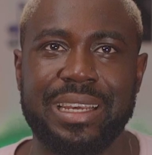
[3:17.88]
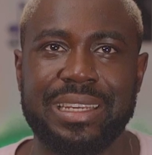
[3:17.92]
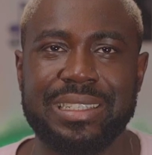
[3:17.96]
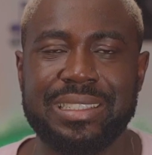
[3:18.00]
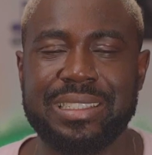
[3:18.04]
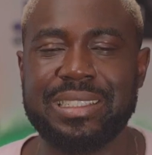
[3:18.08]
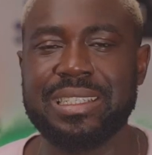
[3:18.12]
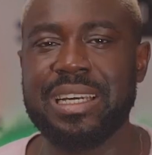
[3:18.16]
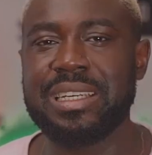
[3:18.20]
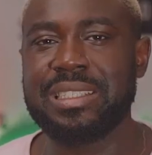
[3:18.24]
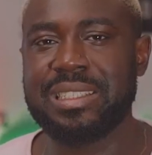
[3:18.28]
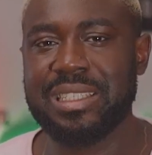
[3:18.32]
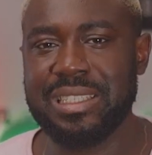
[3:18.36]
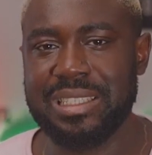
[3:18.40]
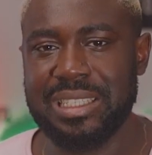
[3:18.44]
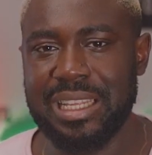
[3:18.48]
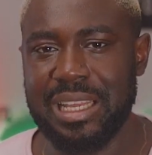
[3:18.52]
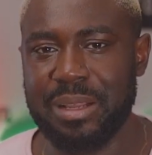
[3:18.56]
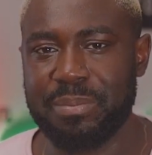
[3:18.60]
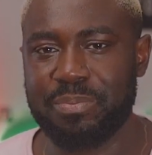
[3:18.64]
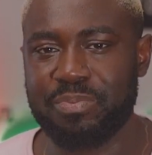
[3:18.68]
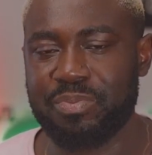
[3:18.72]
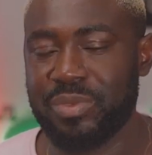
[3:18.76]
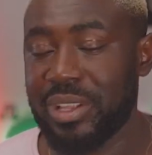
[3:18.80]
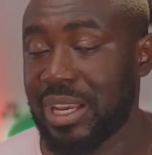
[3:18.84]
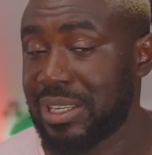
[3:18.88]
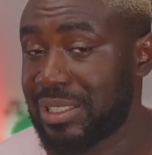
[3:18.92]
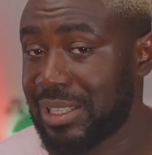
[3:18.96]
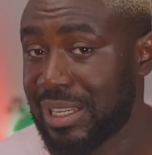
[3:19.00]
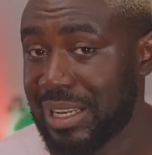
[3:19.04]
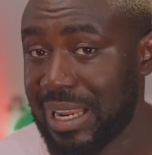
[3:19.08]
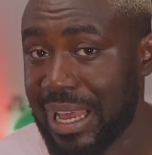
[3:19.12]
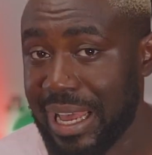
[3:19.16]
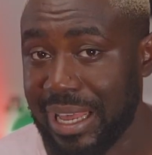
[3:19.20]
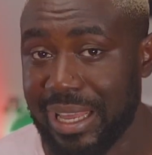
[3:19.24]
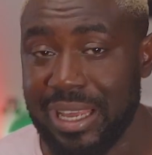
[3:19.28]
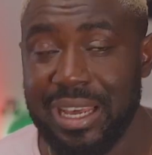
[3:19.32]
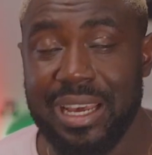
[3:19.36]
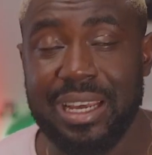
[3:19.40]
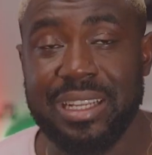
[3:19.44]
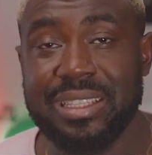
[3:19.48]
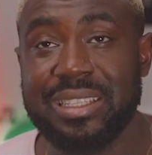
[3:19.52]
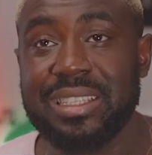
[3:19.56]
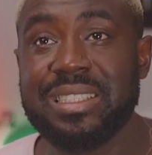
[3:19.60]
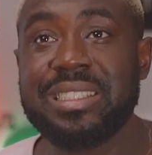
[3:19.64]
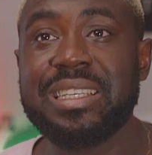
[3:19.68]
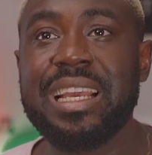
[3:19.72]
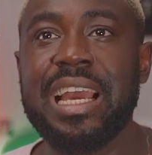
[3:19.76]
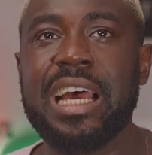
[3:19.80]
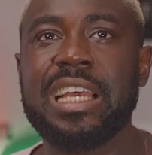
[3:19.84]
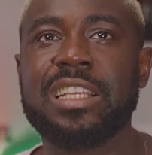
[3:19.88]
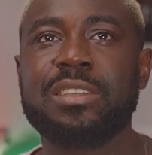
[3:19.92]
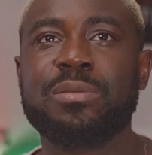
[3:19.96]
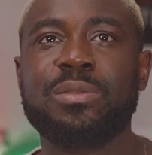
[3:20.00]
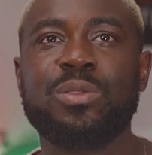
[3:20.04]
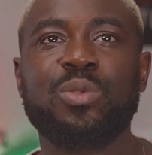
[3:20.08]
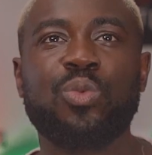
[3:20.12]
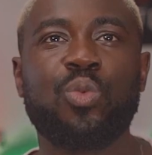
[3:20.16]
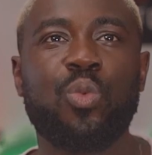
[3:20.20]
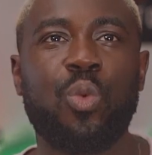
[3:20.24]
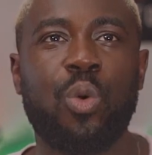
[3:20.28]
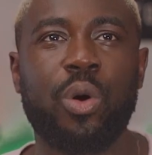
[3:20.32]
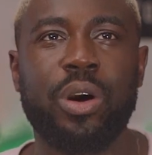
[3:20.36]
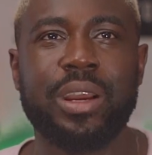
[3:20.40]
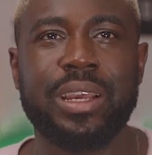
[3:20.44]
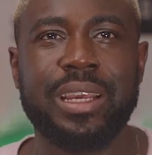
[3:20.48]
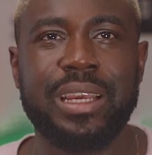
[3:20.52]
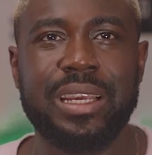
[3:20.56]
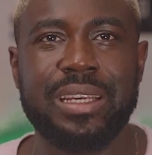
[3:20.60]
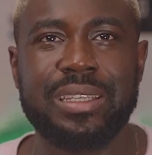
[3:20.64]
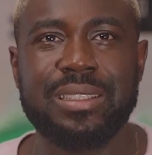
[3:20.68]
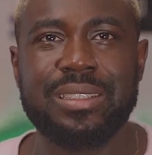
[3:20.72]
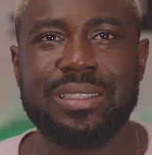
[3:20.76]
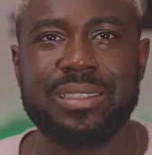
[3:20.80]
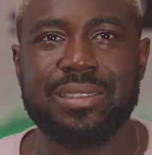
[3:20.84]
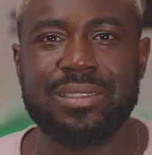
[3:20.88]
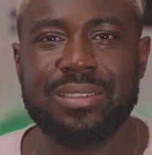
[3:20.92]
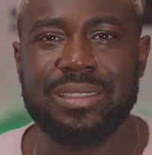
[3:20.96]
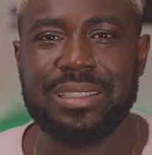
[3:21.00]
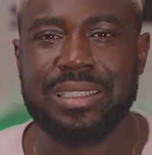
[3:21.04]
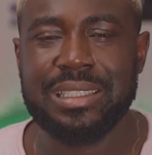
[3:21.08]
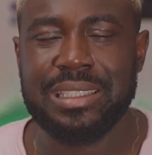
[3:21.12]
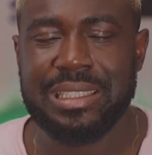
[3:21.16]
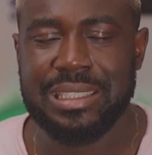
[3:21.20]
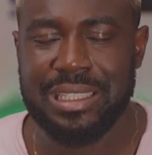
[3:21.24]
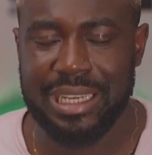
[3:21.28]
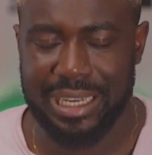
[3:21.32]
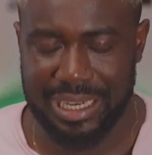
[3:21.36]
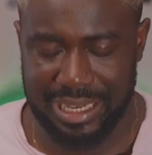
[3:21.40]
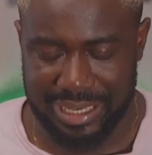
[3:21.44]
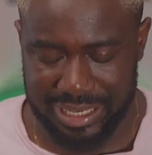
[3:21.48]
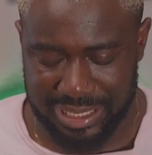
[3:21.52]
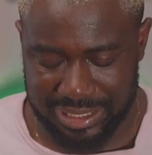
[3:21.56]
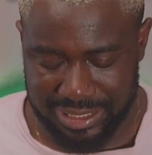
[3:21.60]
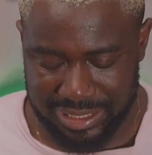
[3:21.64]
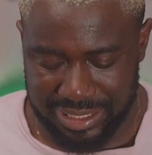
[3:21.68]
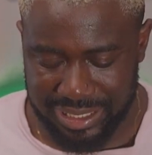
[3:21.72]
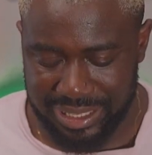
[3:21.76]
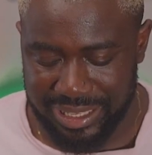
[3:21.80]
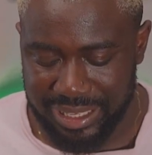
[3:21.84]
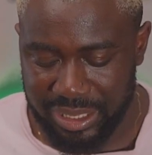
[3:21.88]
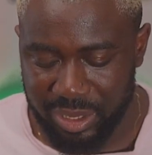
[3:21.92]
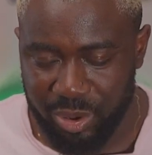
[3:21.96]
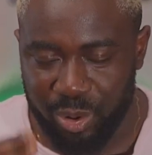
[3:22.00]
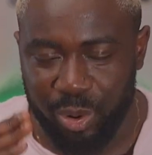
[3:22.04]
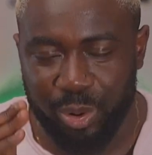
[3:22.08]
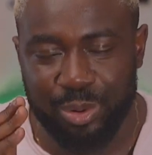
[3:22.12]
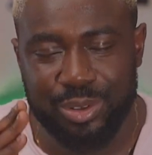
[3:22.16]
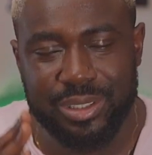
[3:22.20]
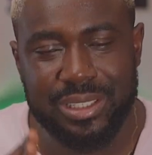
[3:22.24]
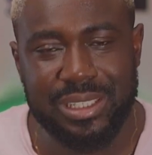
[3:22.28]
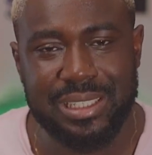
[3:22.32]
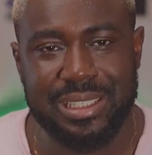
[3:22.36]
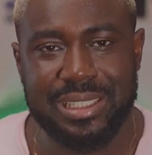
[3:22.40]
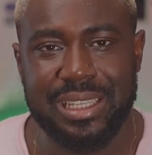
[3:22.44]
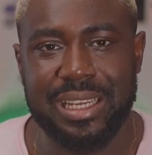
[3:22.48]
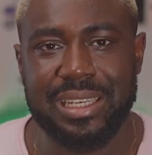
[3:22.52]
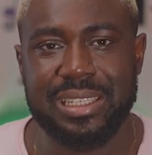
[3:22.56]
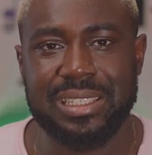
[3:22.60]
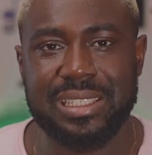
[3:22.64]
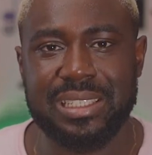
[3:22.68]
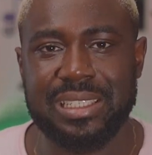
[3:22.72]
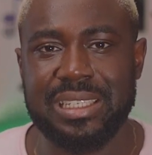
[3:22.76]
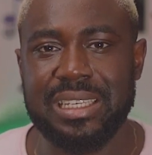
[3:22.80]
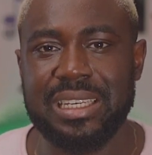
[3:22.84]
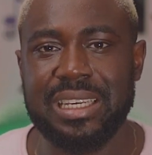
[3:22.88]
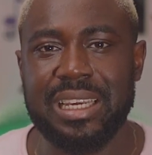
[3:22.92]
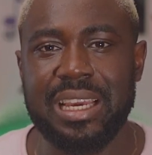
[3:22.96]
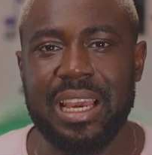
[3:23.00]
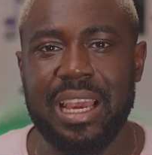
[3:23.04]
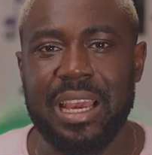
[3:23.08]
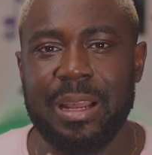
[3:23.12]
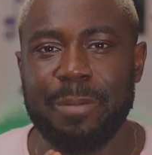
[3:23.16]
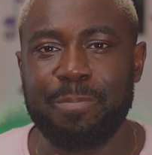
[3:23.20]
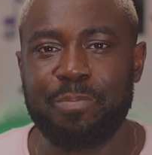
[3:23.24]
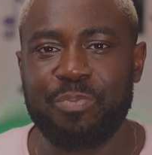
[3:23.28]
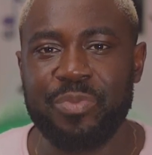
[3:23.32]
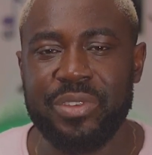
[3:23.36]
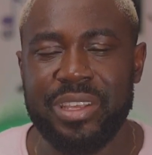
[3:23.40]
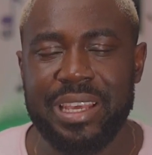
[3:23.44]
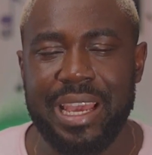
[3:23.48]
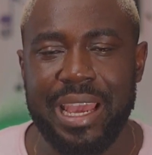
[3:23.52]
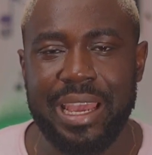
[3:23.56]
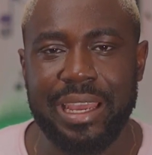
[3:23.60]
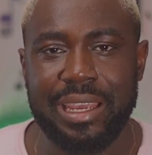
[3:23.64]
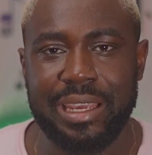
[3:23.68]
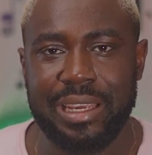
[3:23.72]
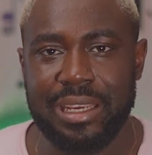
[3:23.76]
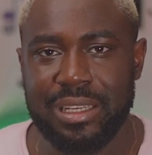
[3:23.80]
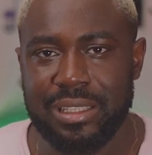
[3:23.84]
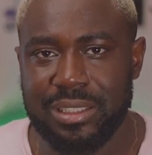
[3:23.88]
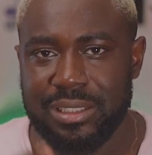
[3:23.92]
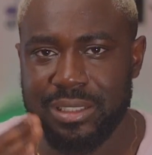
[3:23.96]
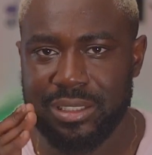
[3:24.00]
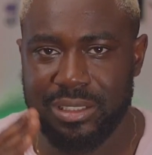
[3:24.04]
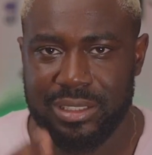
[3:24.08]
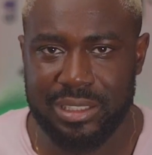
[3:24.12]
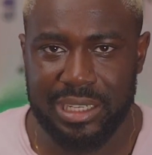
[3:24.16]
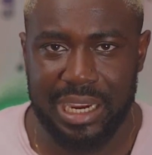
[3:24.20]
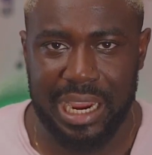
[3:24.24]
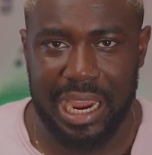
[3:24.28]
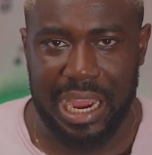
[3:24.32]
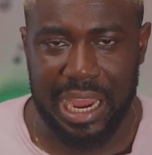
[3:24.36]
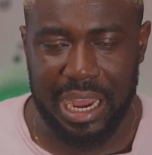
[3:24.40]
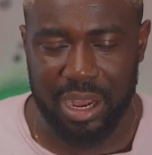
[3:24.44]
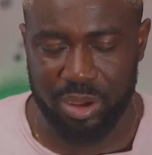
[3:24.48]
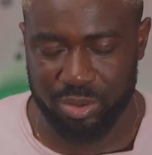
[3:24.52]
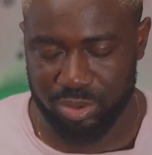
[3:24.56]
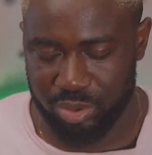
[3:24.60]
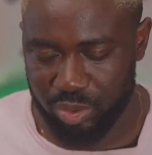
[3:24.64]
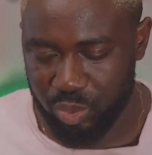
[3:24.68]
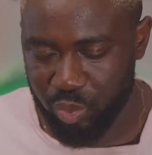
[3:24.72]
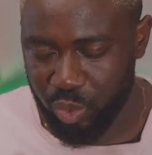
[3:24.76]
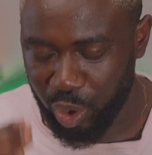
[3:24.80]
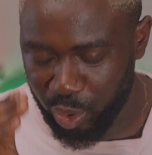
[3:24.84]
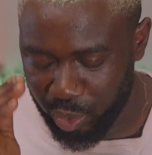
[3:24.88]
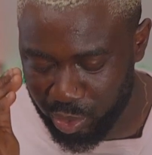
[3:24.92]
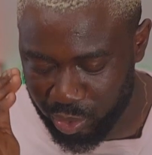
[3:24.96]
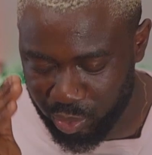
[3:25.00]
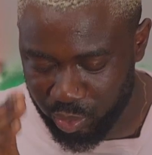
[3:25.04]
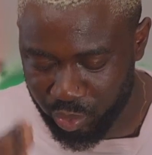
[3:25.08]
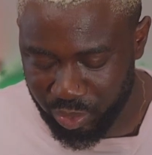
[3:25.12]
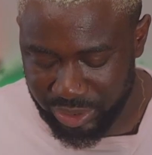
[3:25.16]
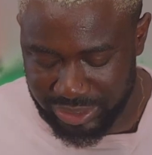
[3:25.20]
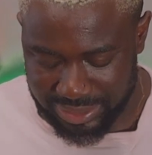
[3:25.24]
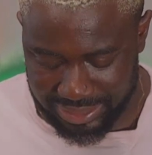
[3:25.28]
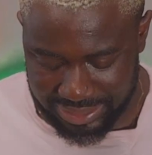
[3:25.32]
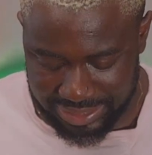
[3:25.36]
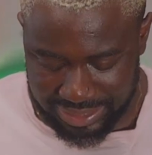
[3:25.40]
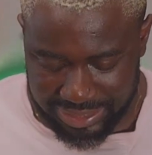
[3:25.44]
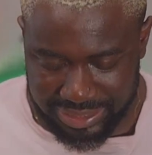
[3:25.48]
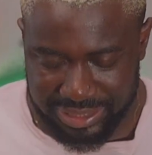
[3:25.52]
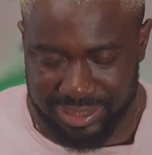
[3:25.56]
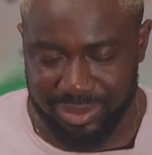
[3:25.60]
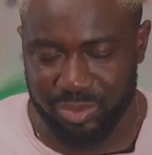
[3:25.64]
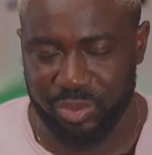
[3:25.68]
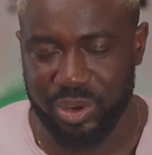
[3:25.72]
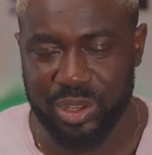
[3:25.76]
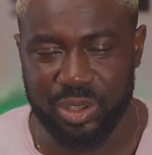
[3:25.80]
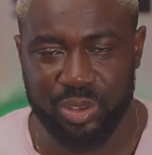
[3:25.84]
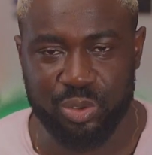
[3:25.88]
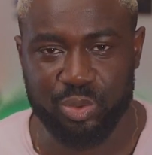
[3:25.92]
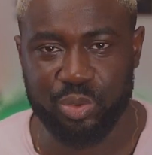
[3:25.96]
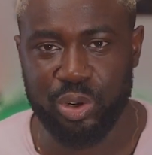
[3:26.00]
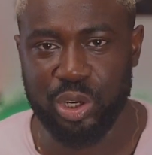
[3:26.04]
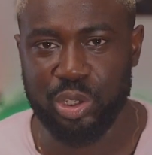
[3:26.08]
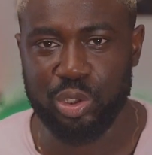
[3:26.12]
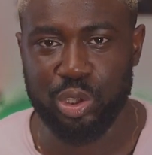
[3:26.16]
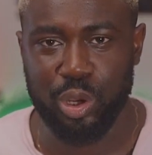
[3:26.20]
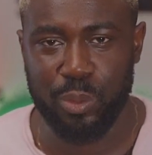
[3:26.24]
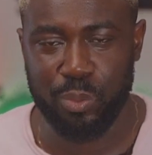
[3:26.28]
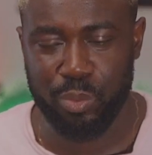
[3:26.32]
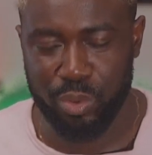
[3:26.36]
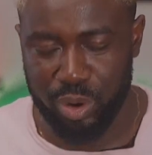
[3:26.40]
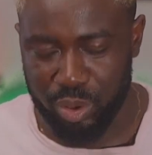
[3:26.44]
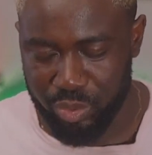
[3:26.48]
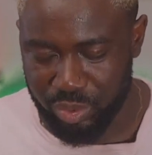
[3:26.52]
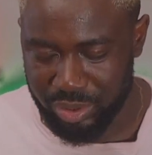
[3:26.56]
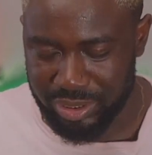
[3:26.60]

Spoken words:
a Gen Z name. That's a lie. This guy has been working tirelessly, consistency, year in, year out. Work with Whiskey when he was growing up. Work